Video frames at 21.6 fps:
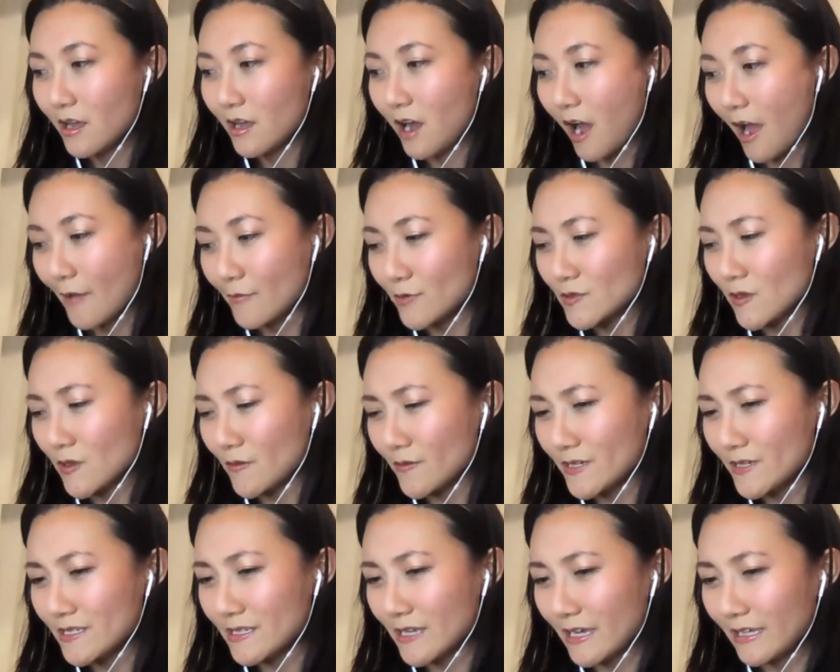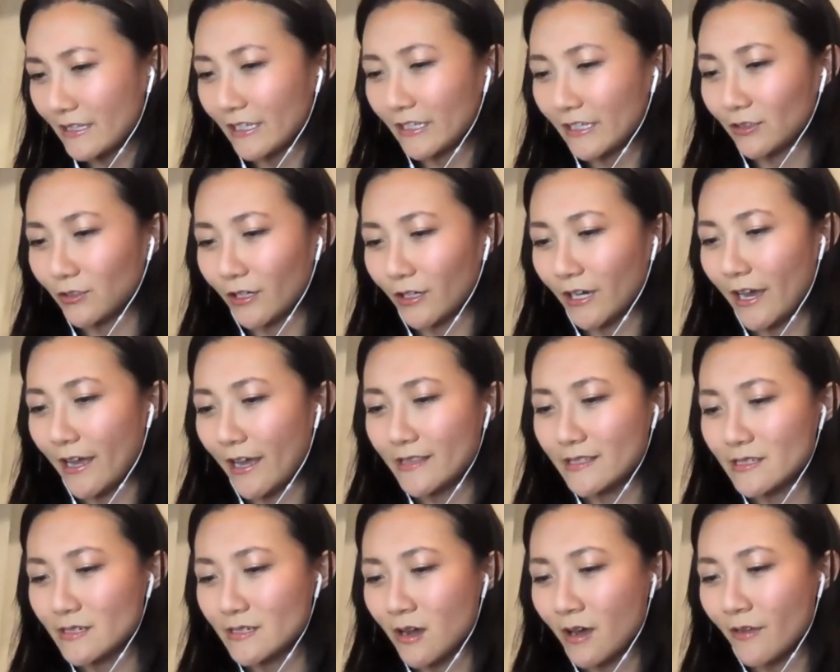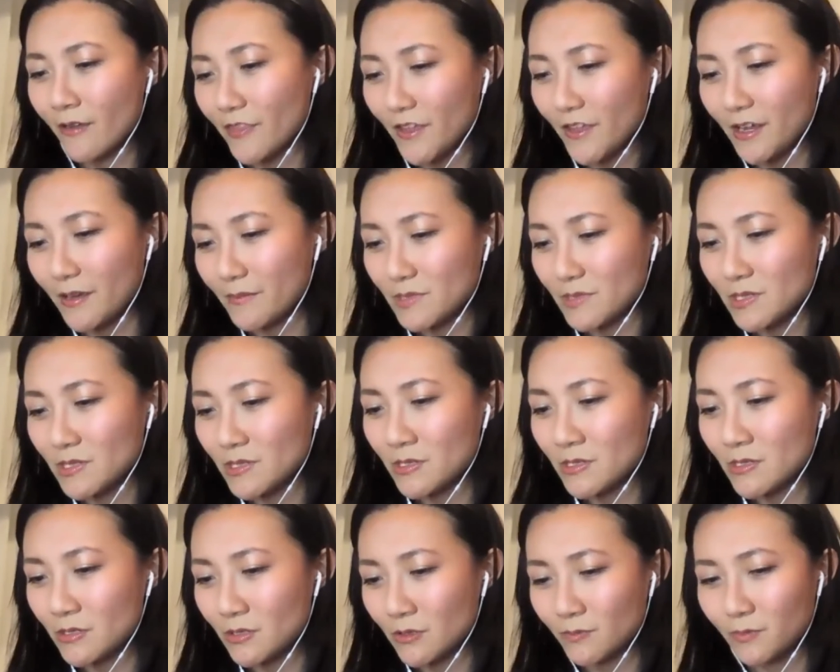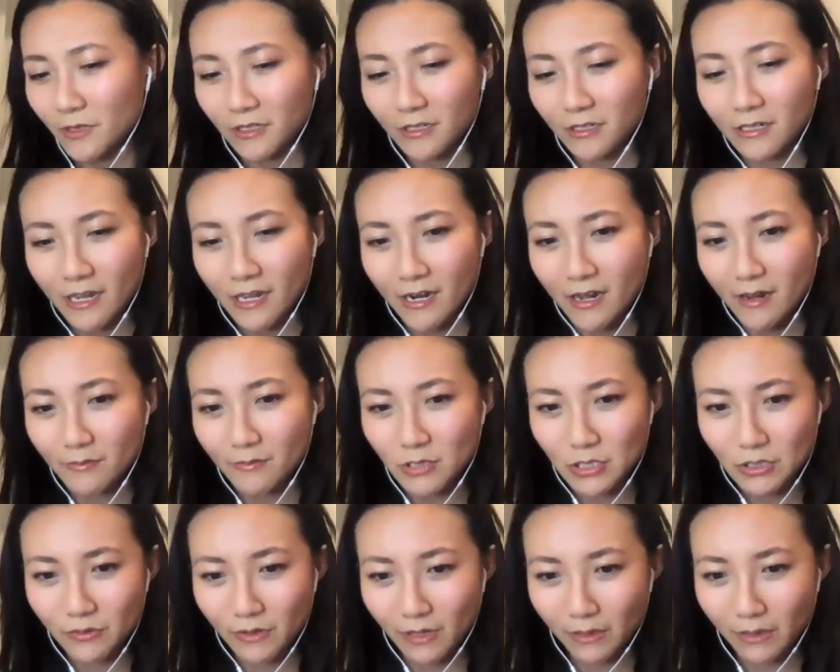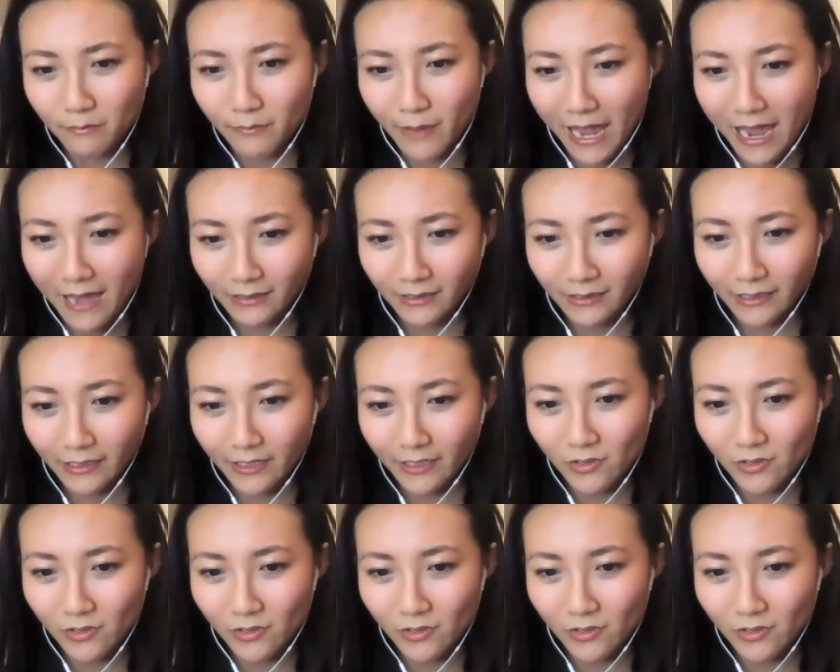I was always saying like, look, it's not that I'm stupid and I'm doing badly.